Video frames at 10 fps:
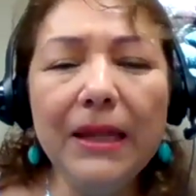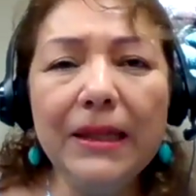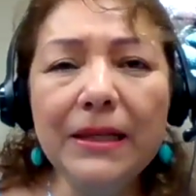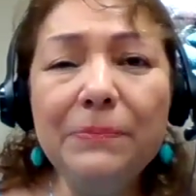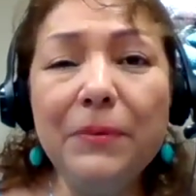
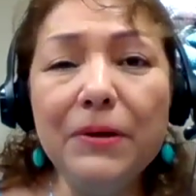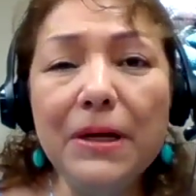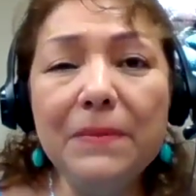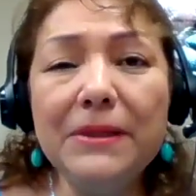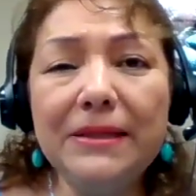This
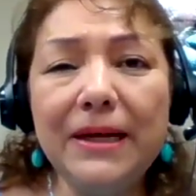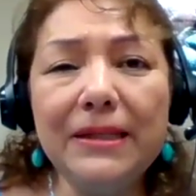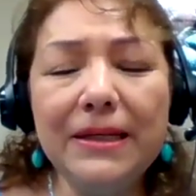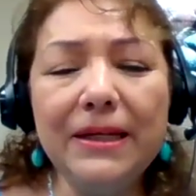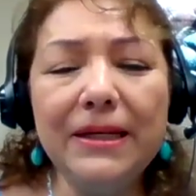program
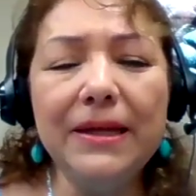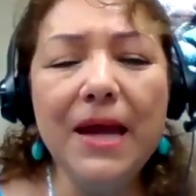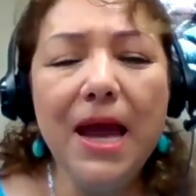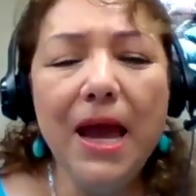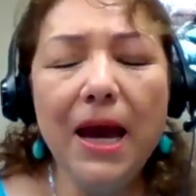started in
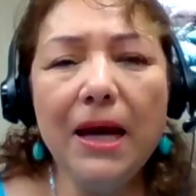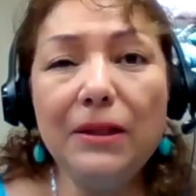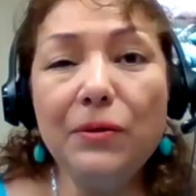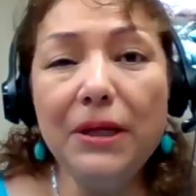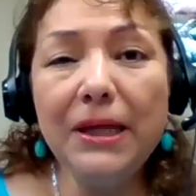
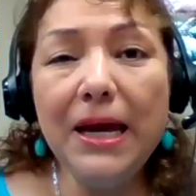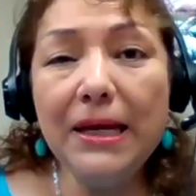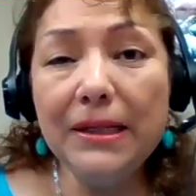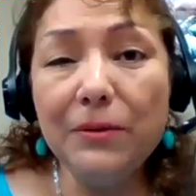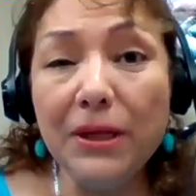
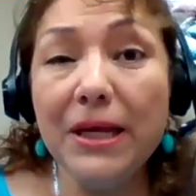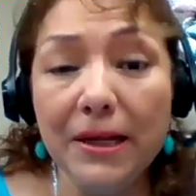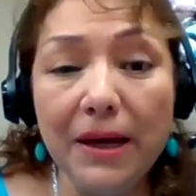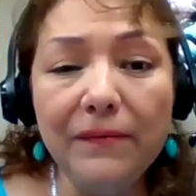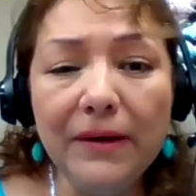
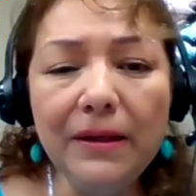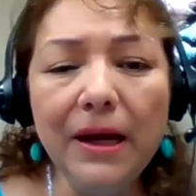2011,